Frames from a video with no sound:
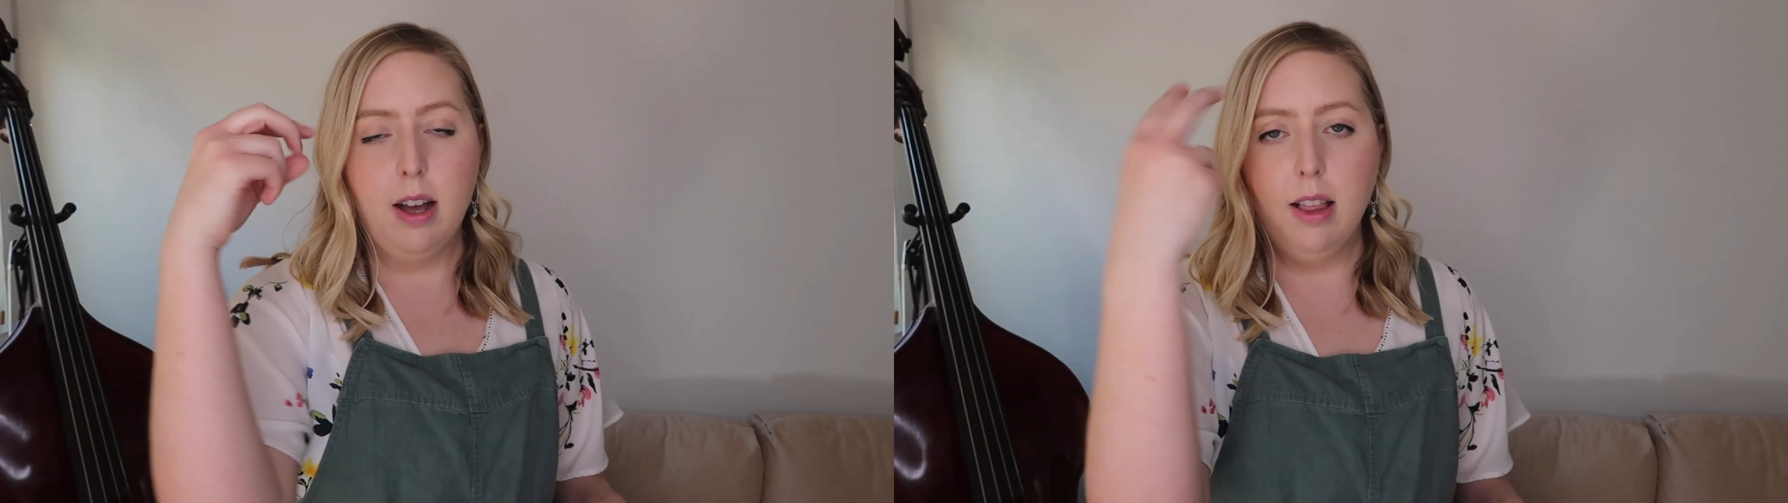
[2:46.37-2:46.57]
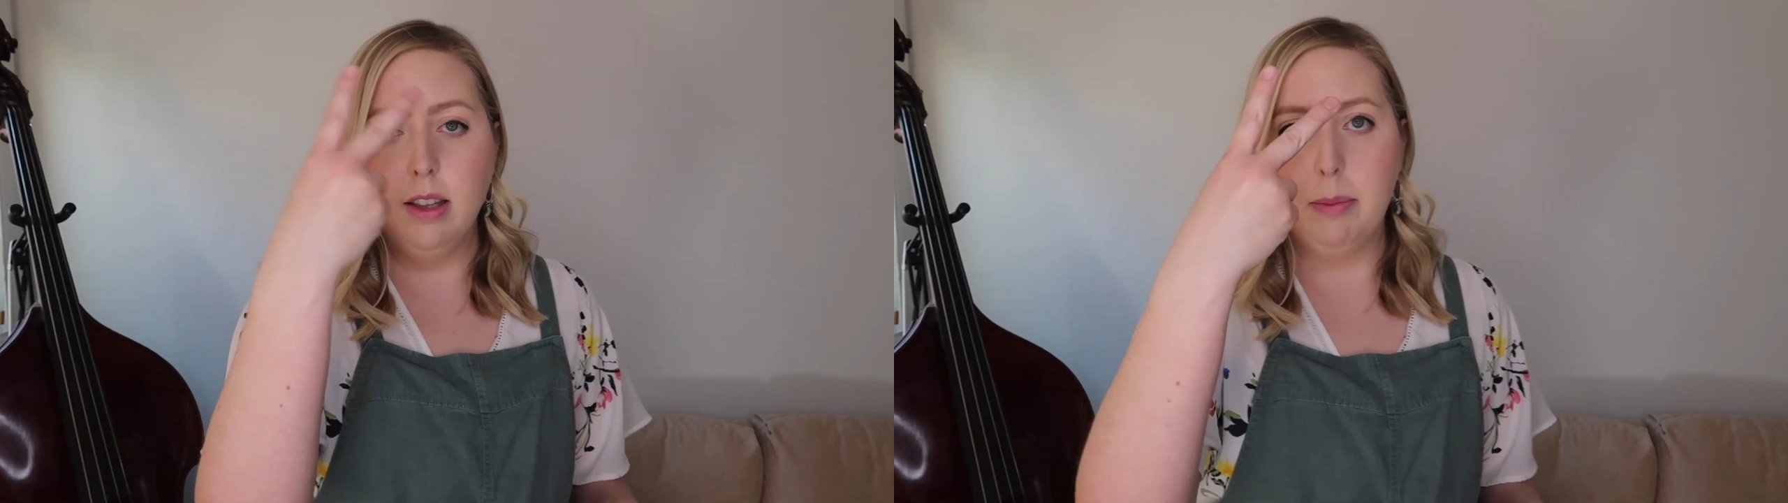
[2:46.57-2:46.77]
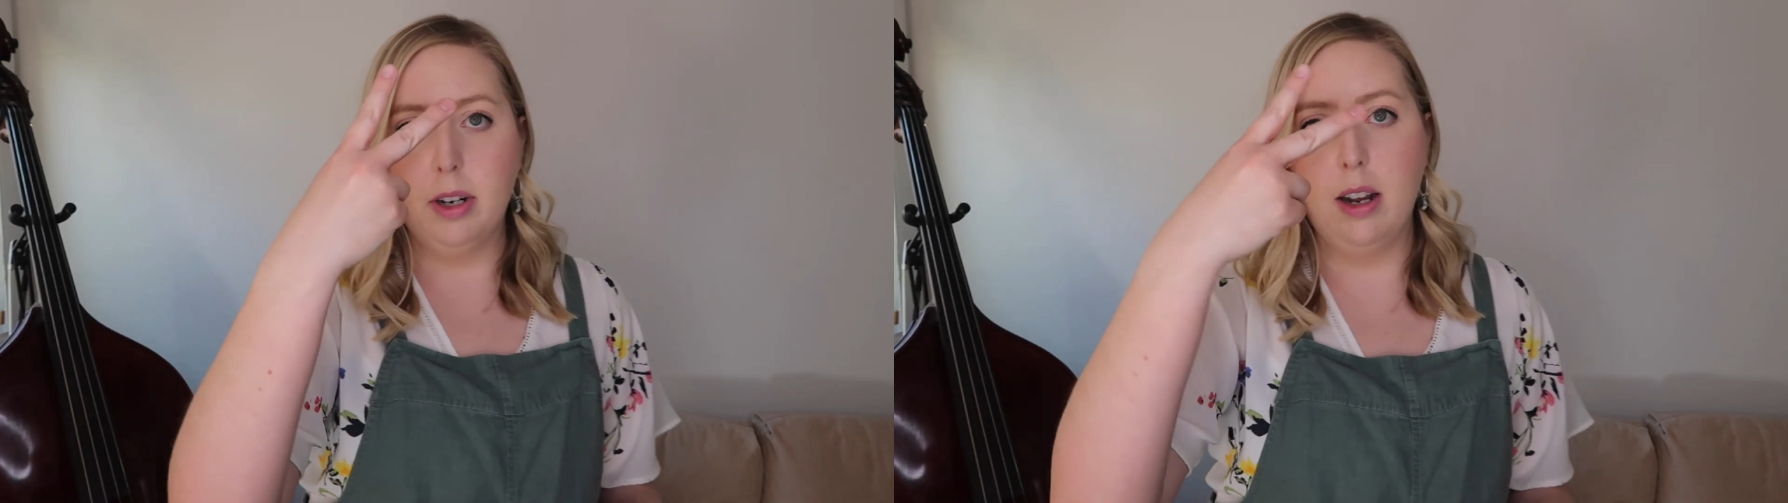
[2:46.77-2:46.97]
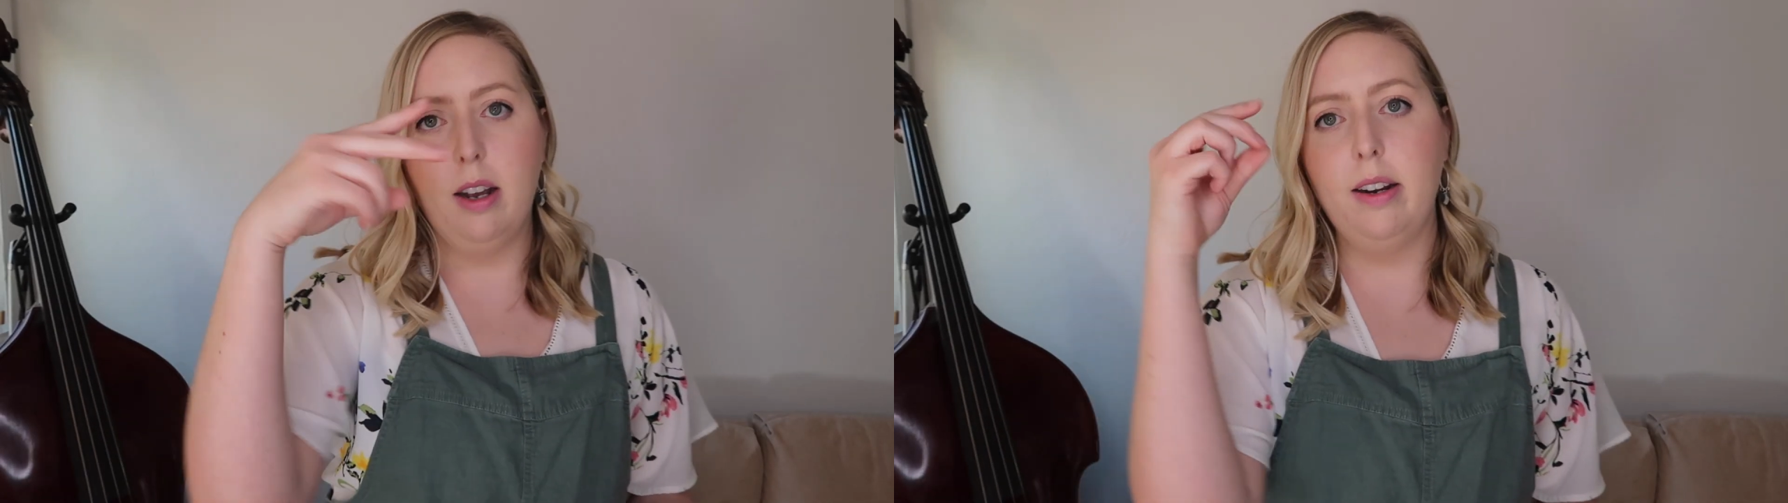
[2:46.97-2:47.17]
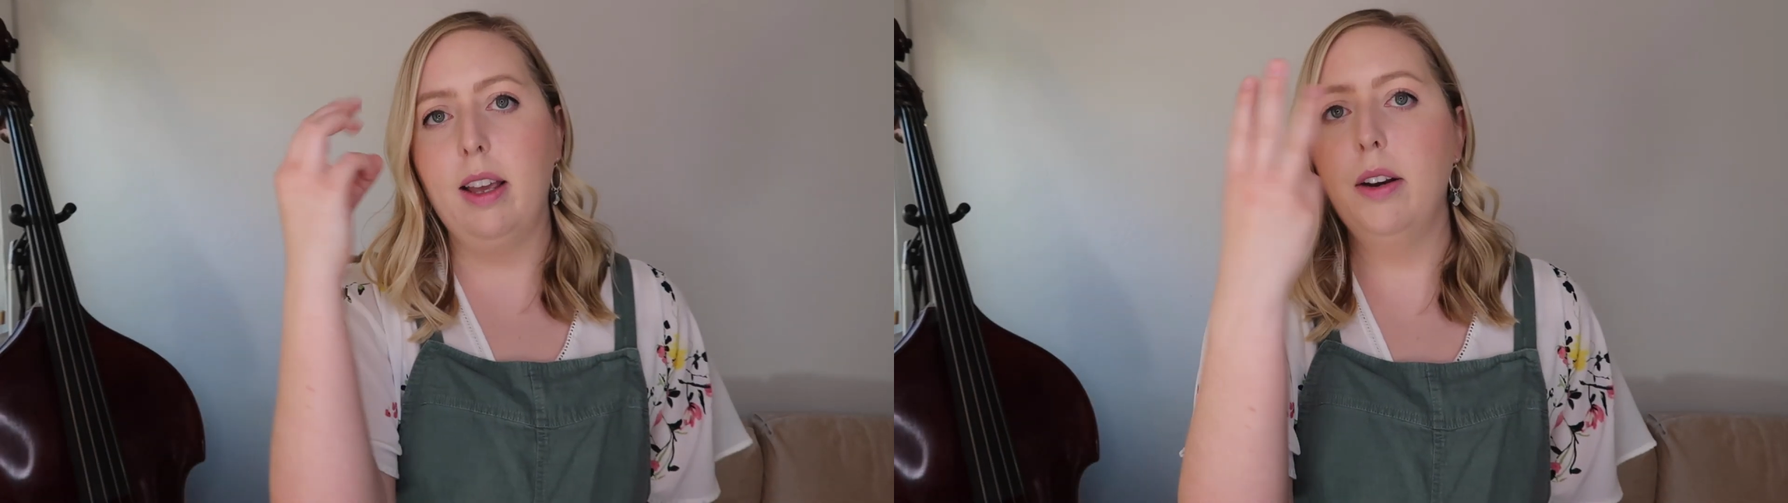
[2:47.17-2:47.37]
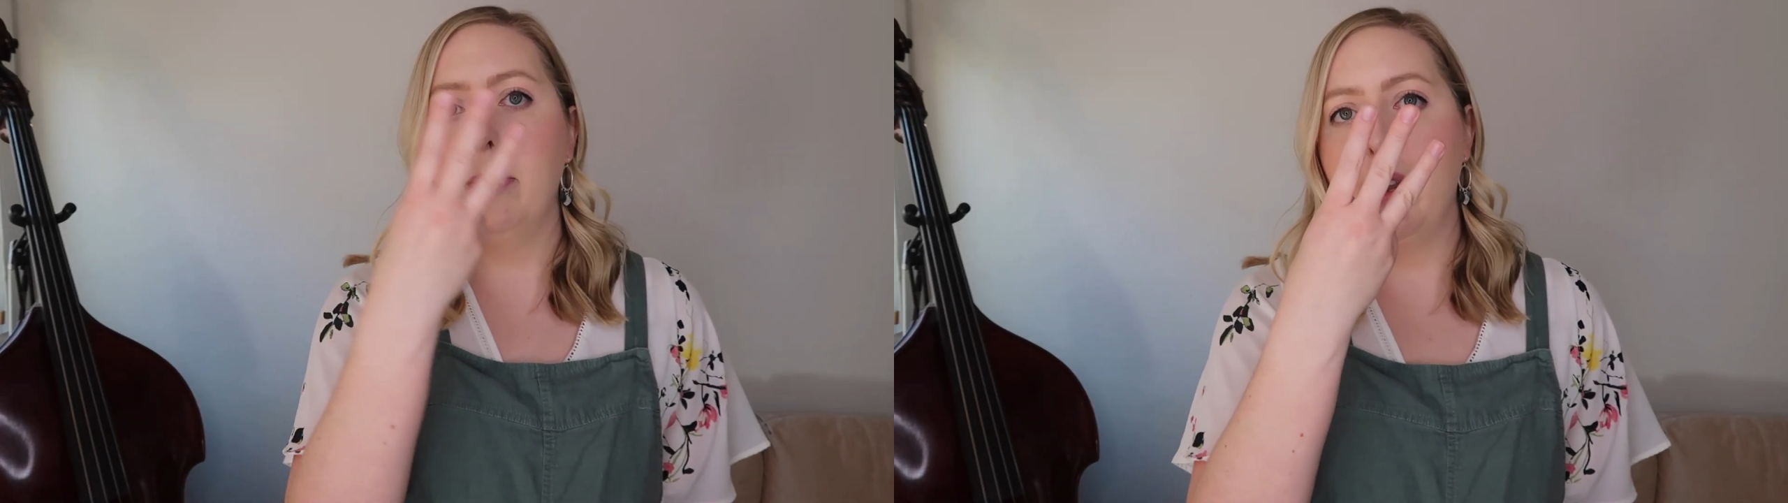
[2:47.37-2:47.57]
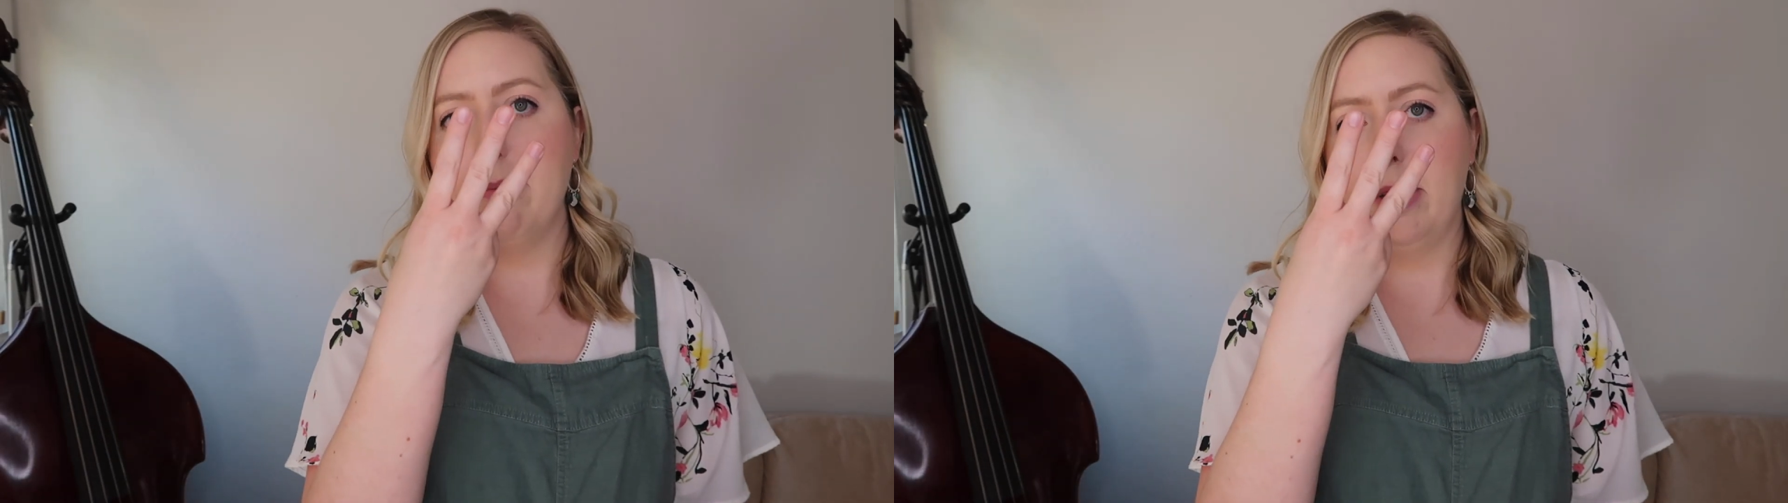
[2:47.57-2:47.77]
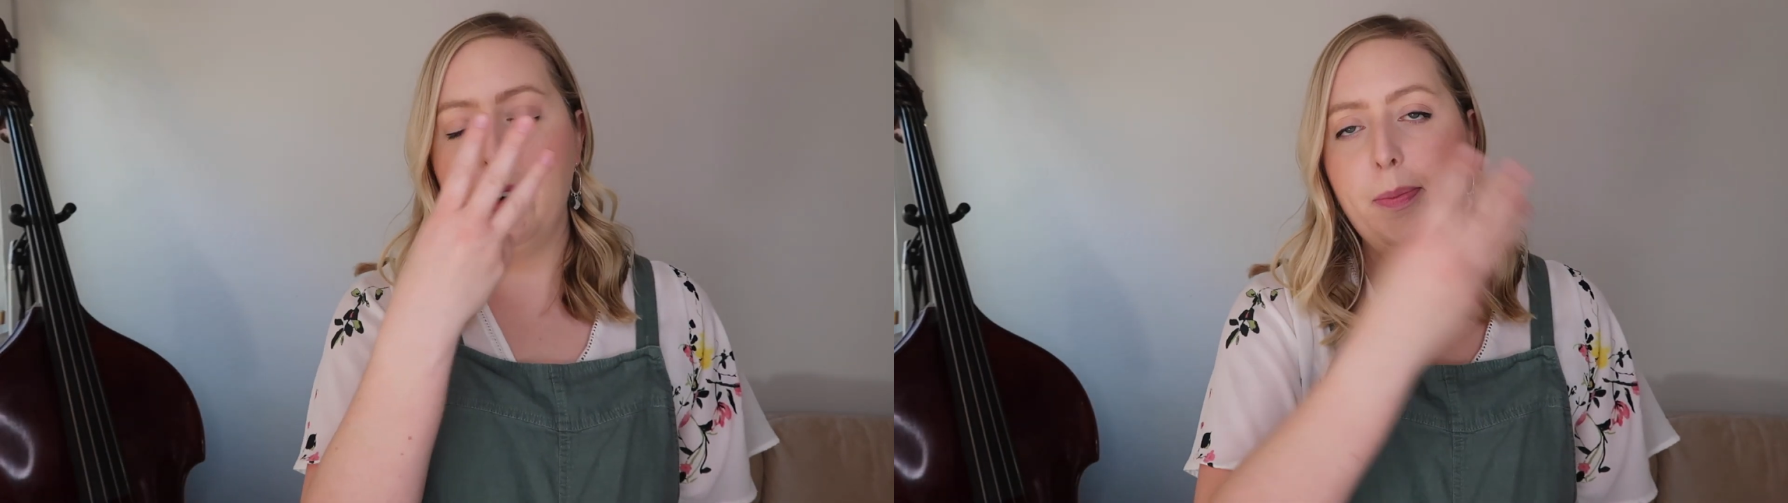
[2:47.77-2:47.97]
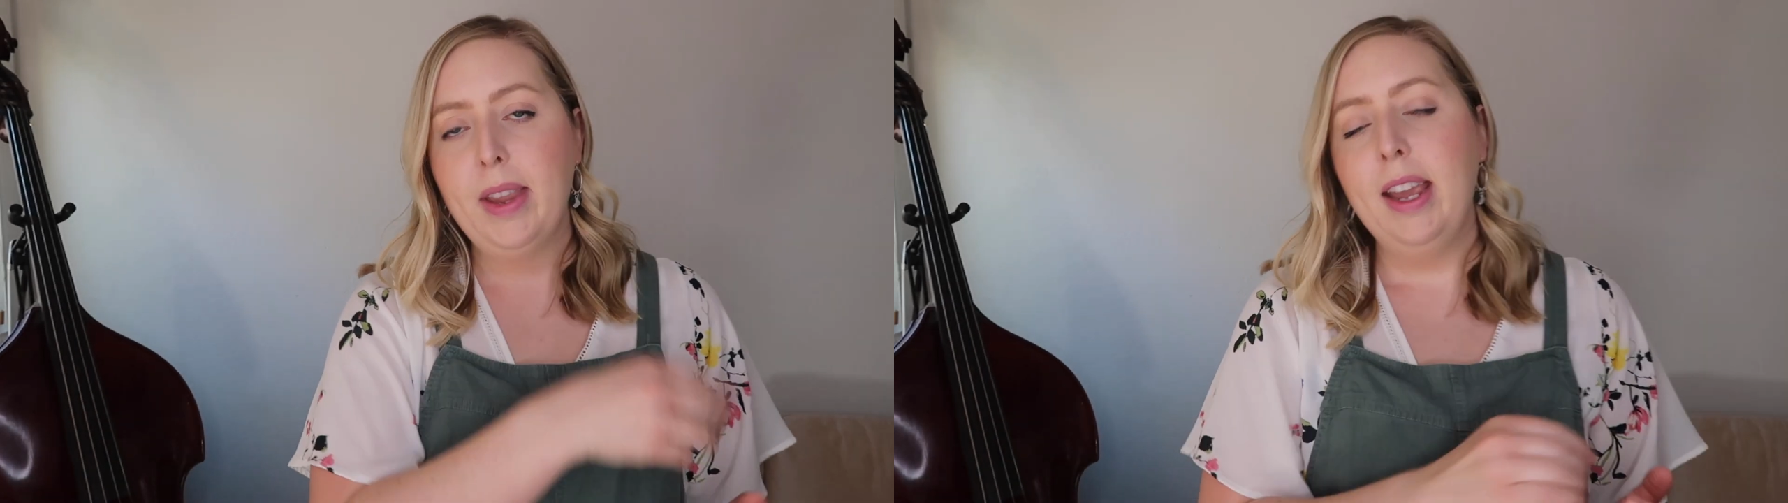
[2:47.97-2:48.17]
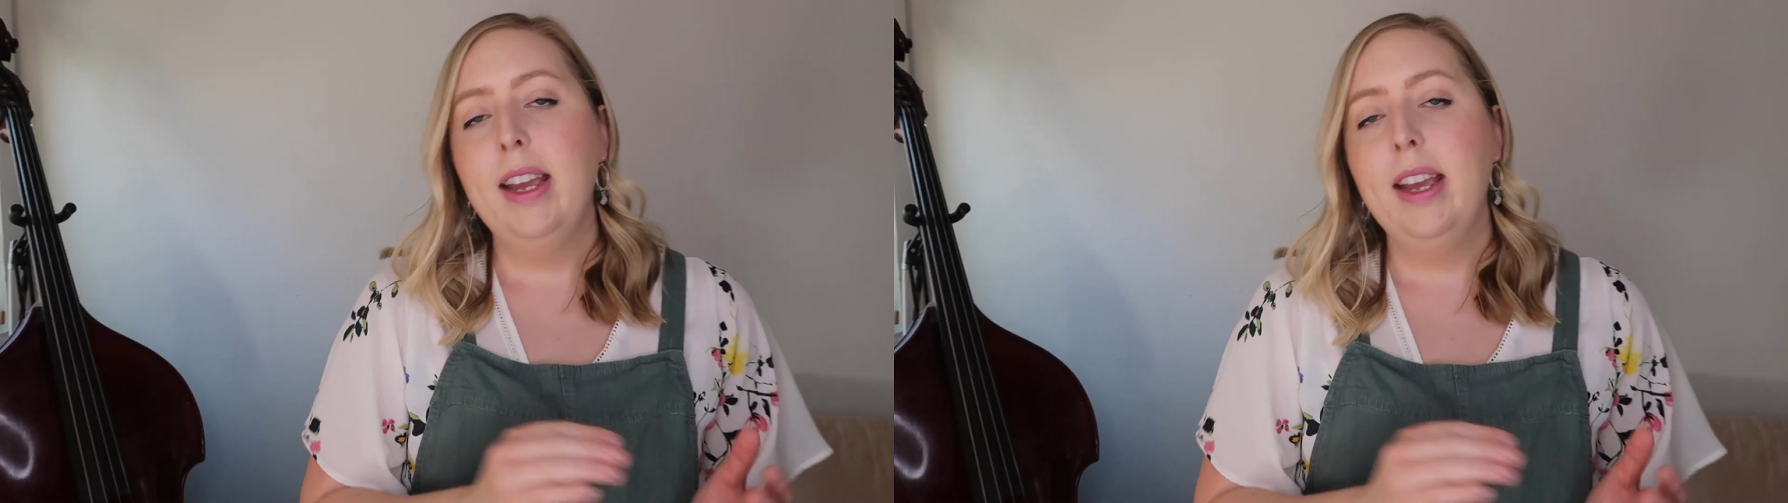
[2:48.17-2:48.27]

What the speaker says: a leprechaun, and a rainbow.